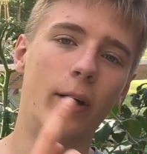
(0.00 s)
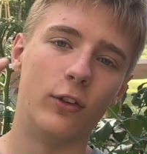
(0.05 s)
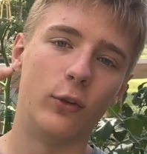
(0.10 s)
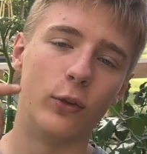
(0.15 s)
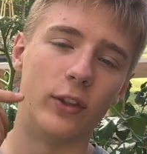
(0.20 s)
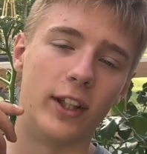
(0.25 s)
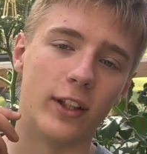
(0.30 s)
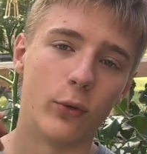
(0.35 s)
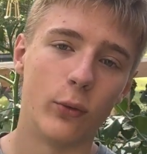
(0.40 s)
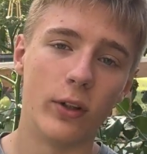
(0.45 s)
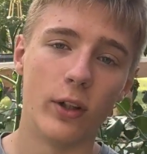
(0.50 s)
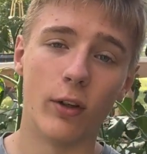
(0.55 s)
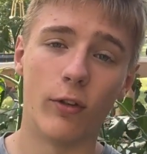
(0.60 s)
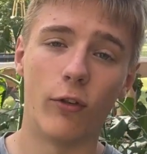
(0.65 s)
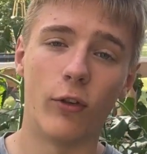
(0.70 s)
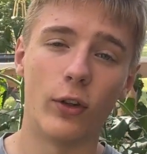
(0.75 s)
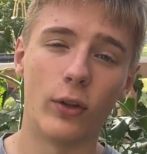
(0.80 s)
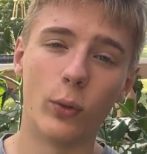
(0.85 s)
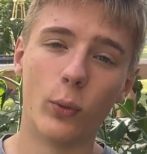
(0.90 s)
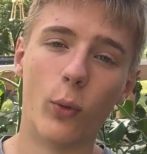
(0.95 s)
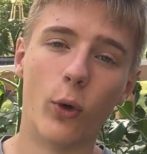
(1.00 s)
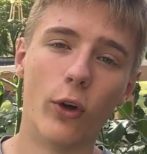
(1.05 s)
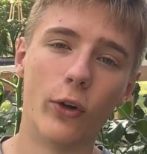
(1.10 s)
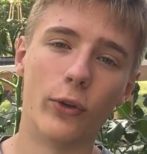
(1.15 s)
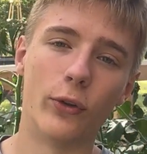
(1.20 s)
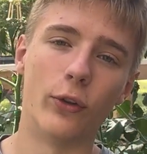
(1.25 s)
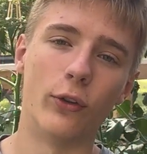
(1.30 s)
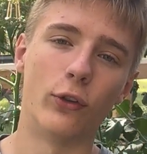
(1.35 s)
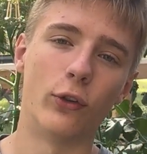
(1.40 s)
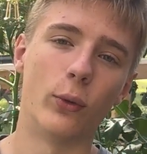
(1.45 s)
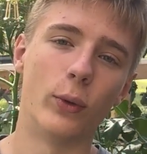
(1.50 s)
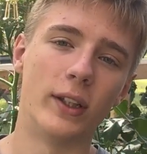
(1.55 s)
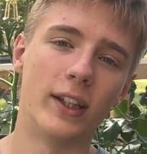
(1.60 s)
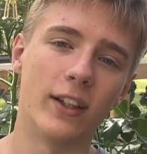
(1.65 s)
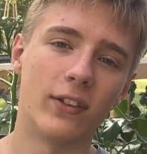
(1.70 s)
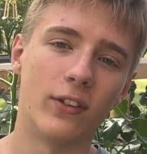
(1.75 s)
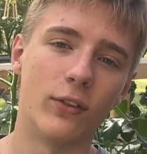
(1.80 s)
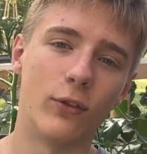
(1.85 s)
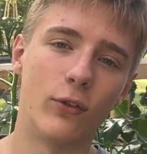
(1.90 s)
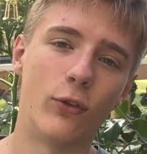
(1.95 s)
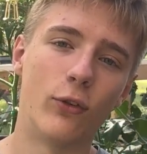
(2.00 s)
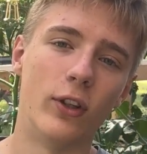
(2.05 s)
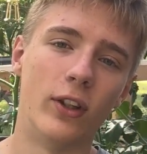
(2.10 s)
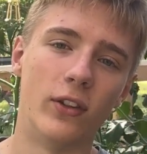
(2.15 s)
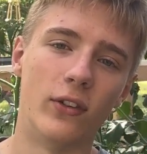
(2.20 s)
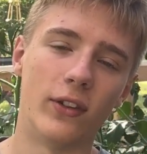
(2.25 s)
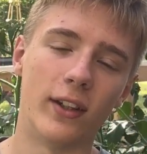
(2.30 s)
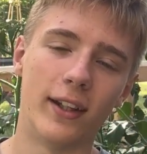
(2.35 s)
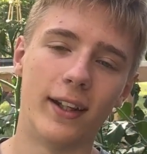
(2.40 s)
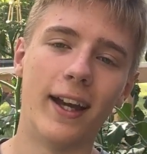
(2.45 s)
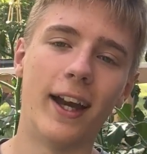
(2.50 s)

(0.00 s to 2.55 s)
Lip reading: to get rid of all the water so it doesn't freeze.